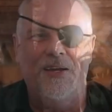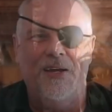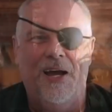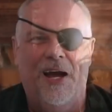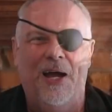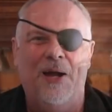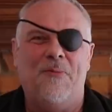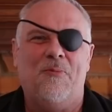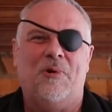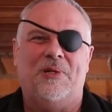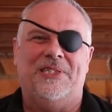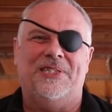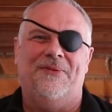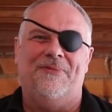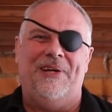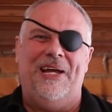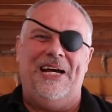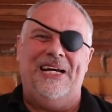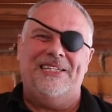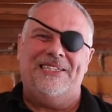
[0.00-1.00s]
Hey, what's
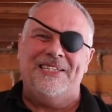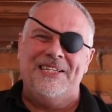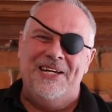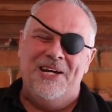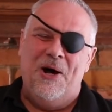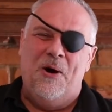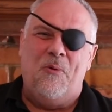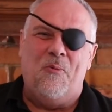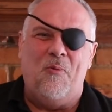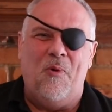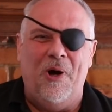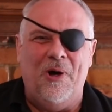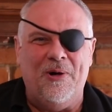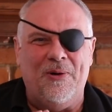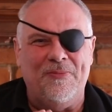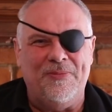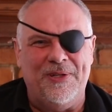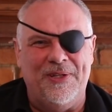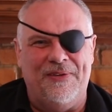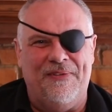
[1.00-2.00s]
up, guys?
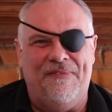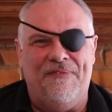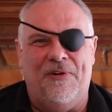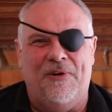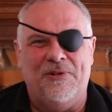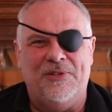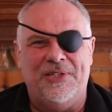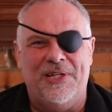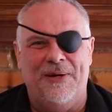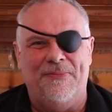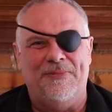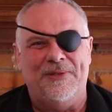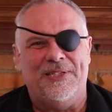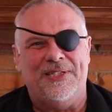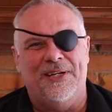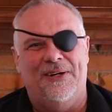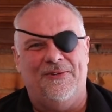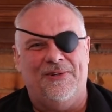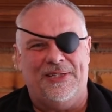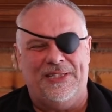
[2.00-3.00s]
Welcome to the first
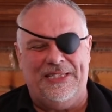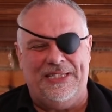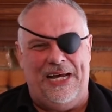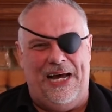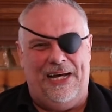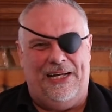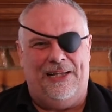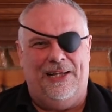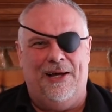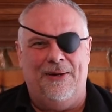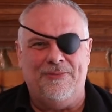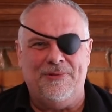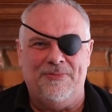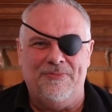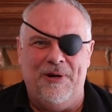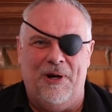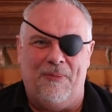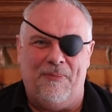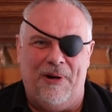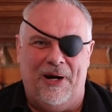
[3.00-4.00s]
episode of Cyclops
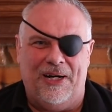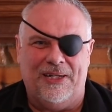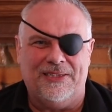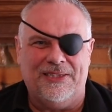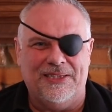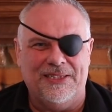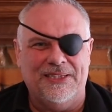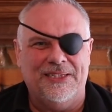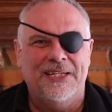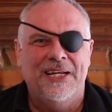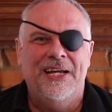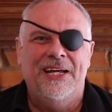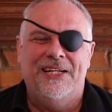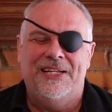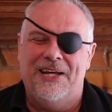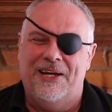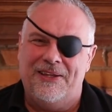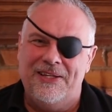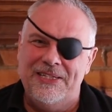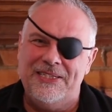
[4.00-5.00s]
Mailboxes.
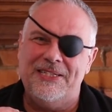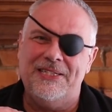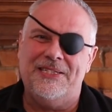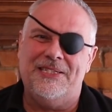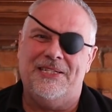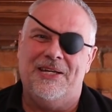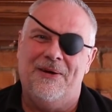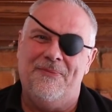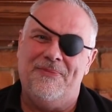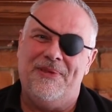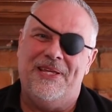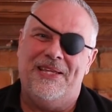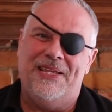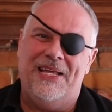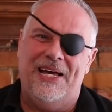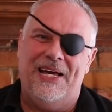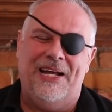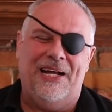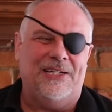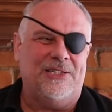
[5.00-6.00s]
Now, this is something
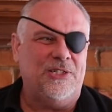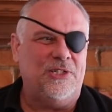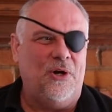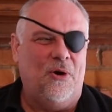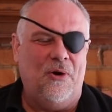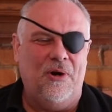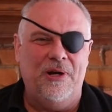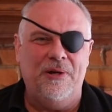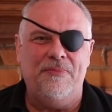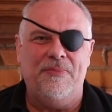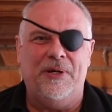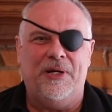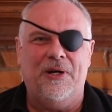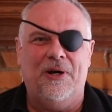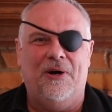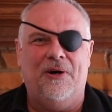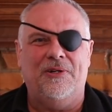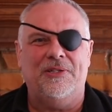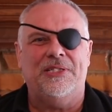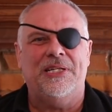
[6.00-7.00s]
that I started
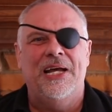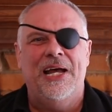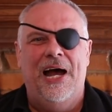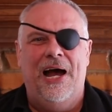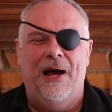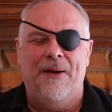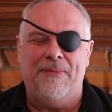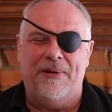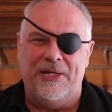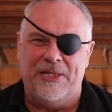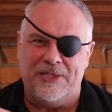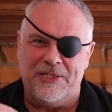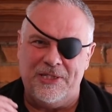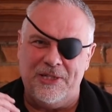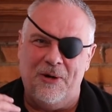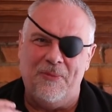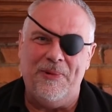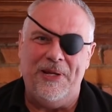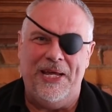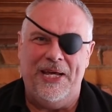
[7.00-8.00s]
because I'm getting
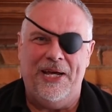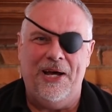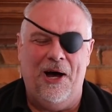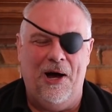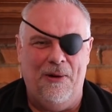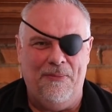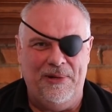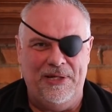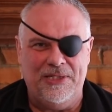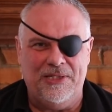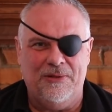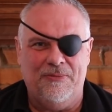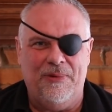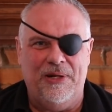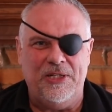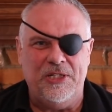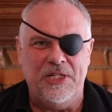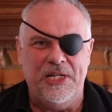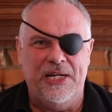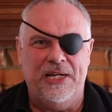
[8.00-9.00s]
so many comments on
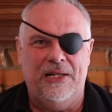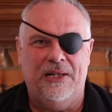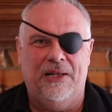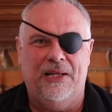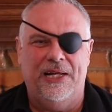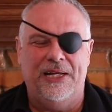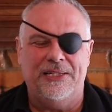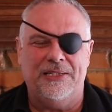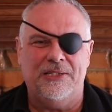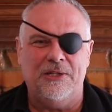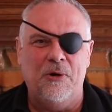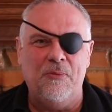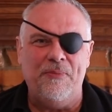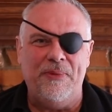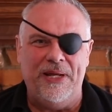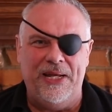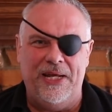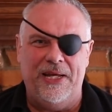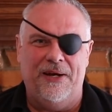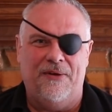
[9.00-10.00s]
my channel, and so
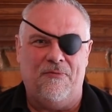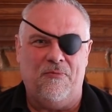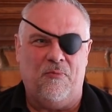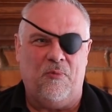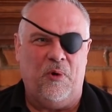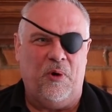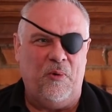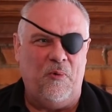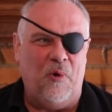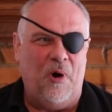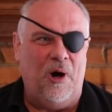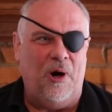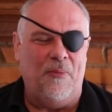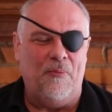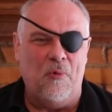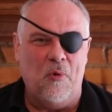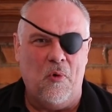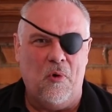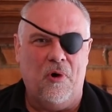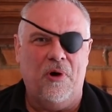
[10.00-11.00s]
many of them require
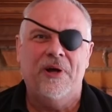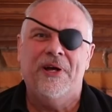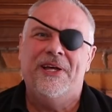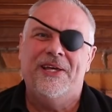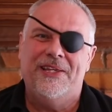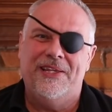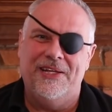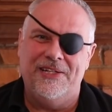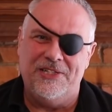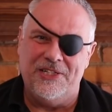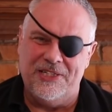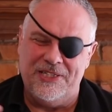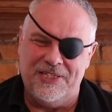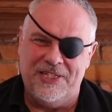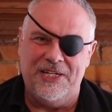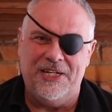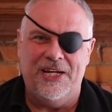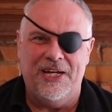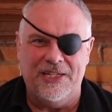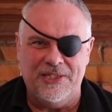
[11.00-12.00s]
more than
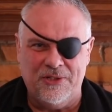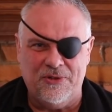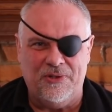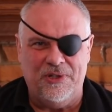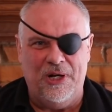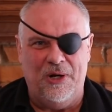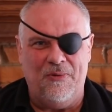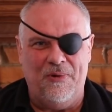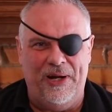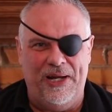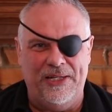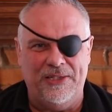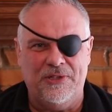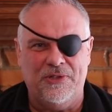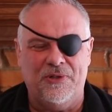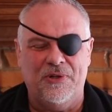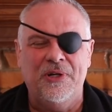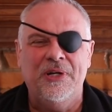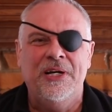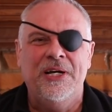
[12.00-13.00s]
just a yes or no
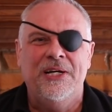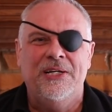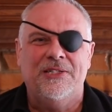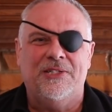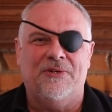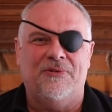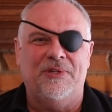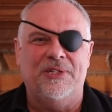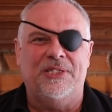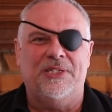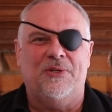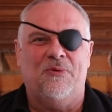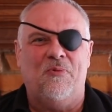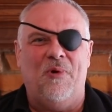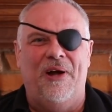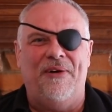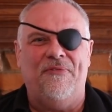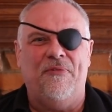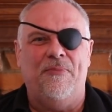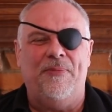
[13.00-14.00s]
answer. So this is a
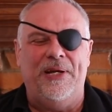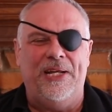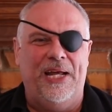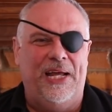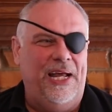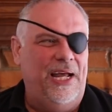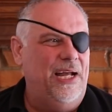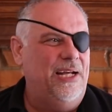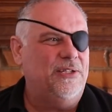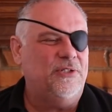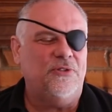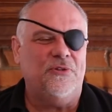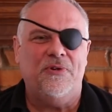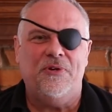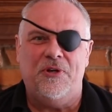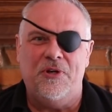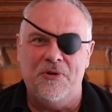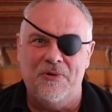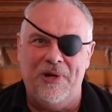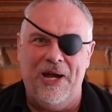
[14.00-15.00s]
way for me to
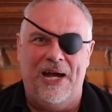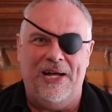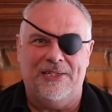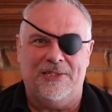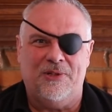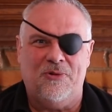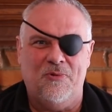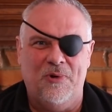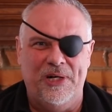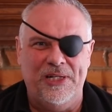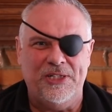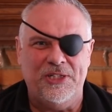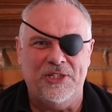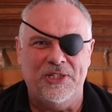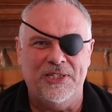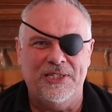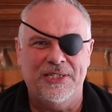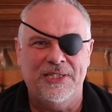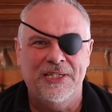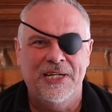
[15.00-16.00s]
answer you guys'
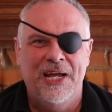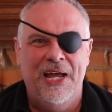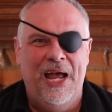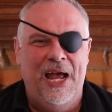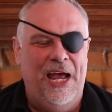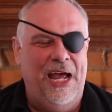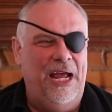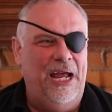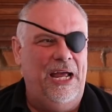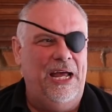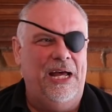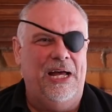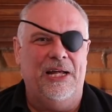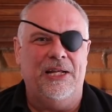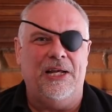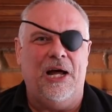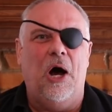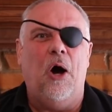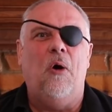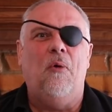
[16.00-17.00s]
questions,
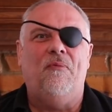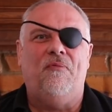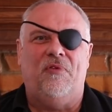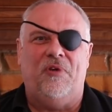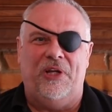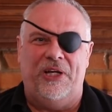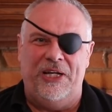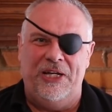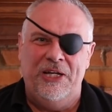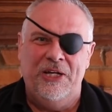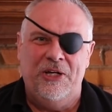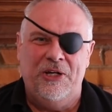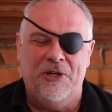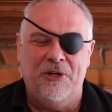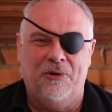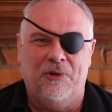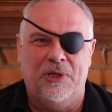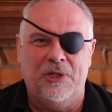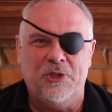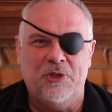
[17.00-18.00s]
and hopefully
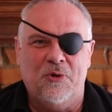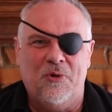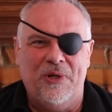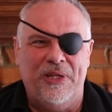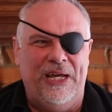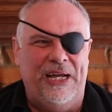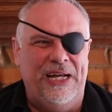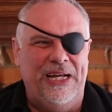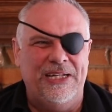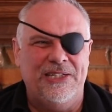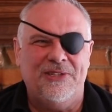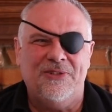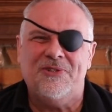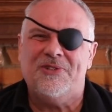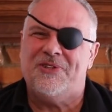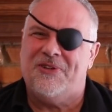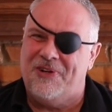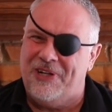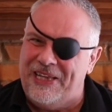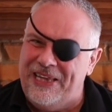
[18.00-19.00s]
you'll enjoy the
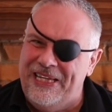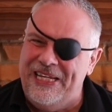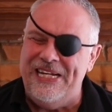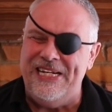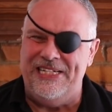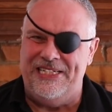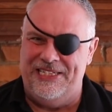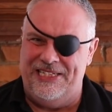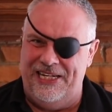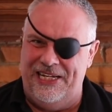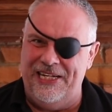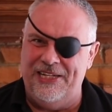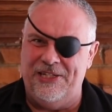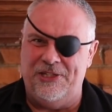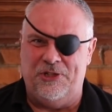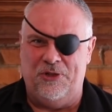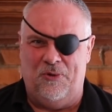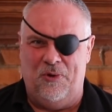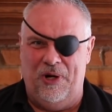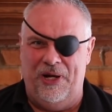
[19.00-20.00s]
answers, or at least
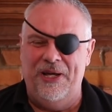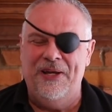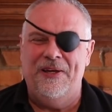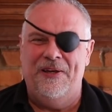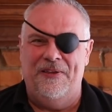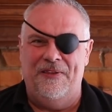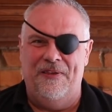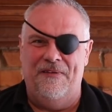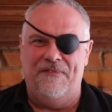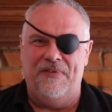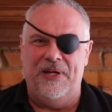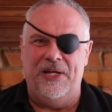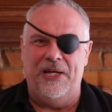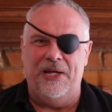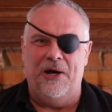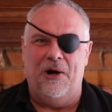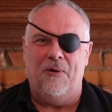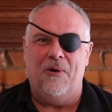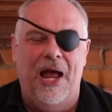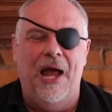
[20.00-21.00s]
enjoy the
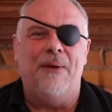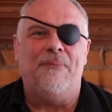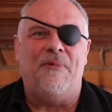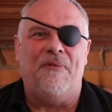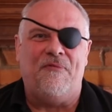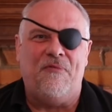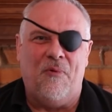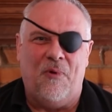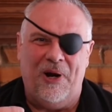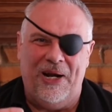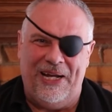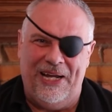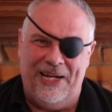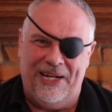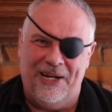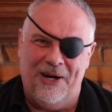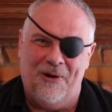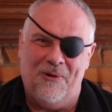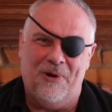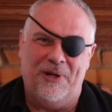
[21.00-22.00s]
video. And before I get
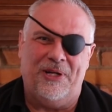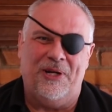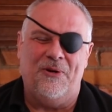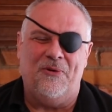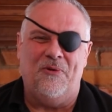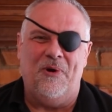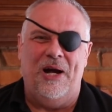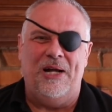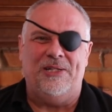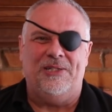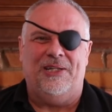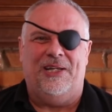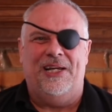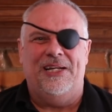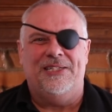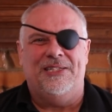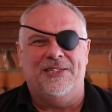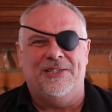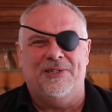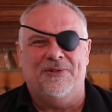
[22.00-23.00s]
going,
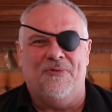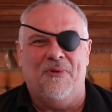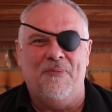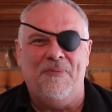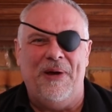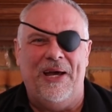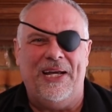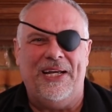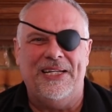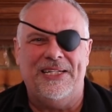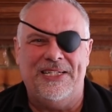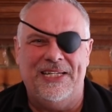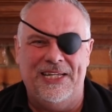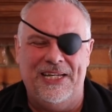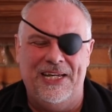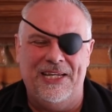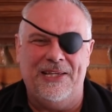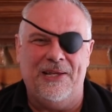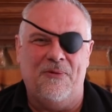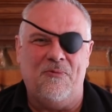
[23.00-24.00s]
congratulations to Rebecca
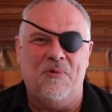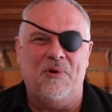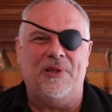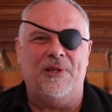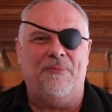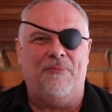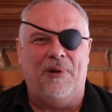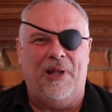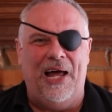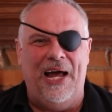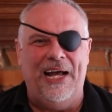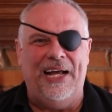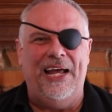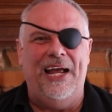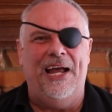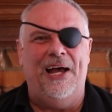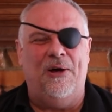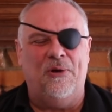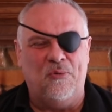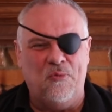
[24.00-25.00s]
T that won the
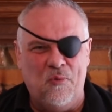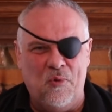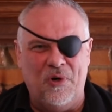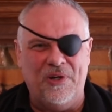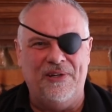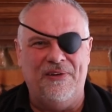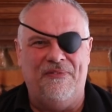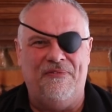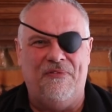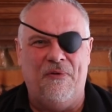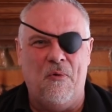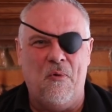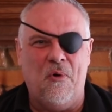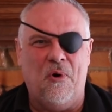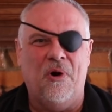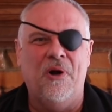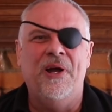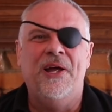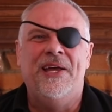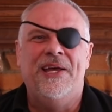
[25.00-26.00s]
Blackhound
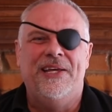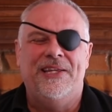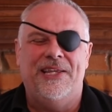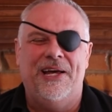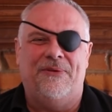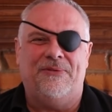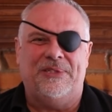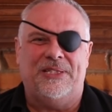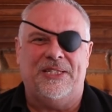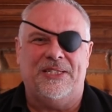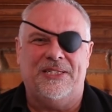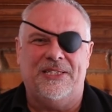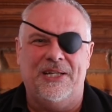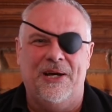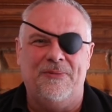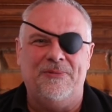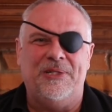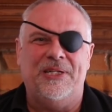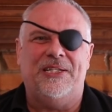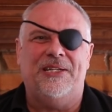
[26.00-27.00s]
1-4. That was the
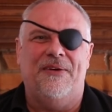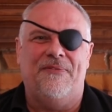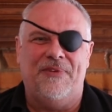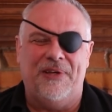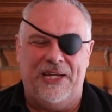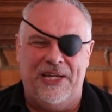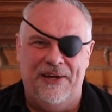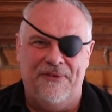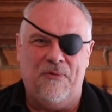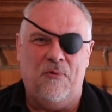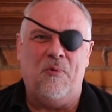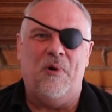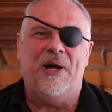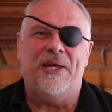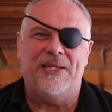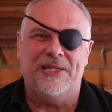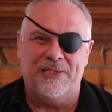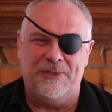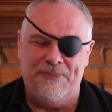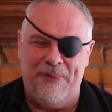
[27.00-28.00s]
subject of the giveaway
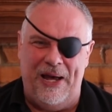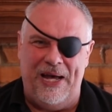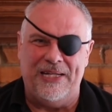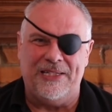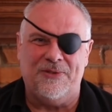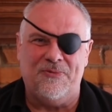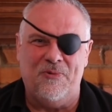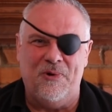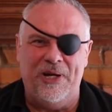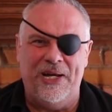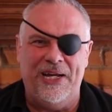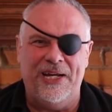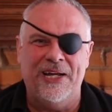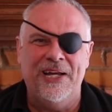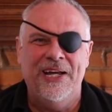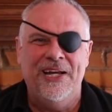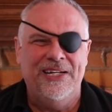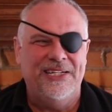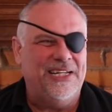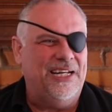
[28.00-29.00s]
this past week
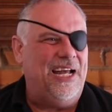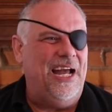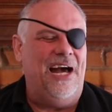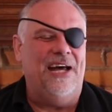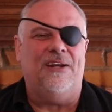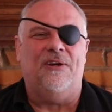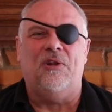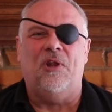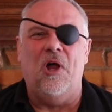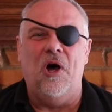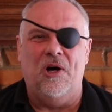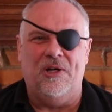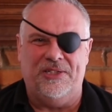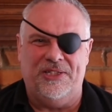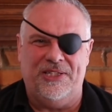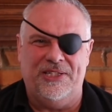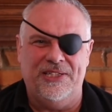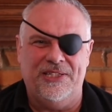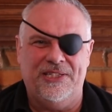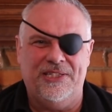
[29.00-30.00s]
to kind of
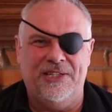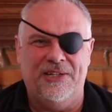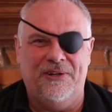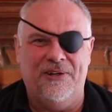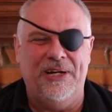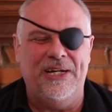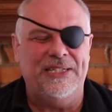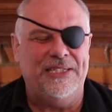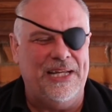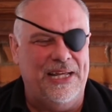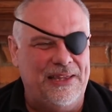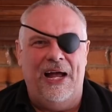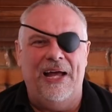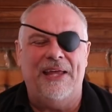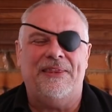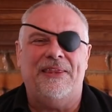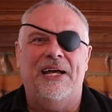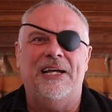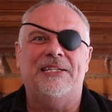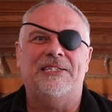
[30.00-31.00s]
launch this series. And
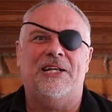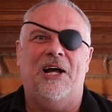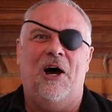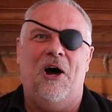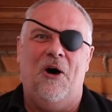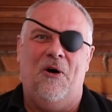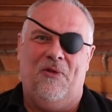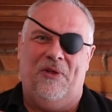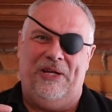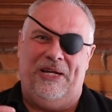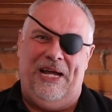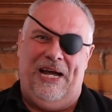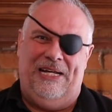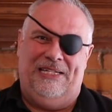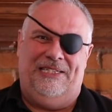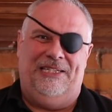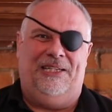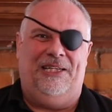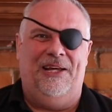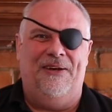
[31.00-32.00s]
thanks to all the
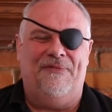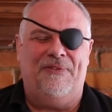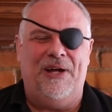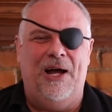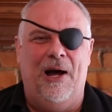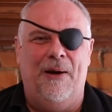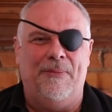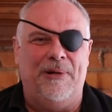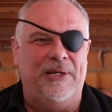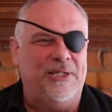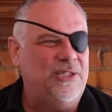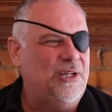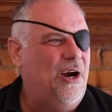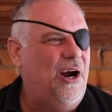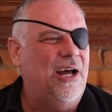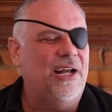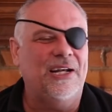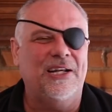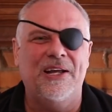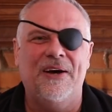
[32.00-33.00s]
guys that left comments. All
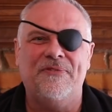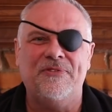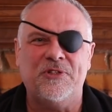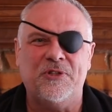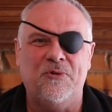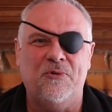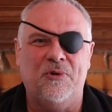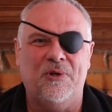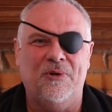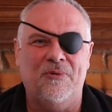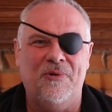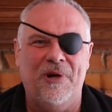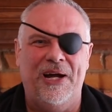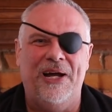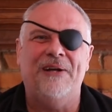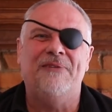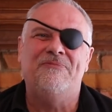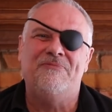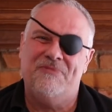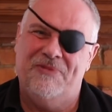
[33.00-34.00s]
right, enough screwing
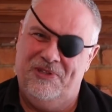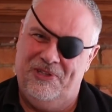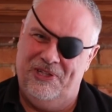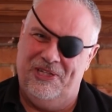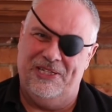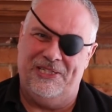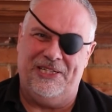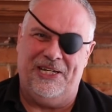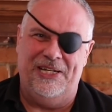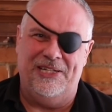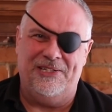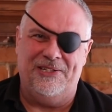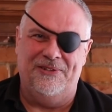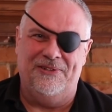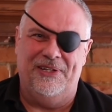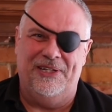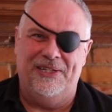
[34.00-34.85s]
around. Let's get to it.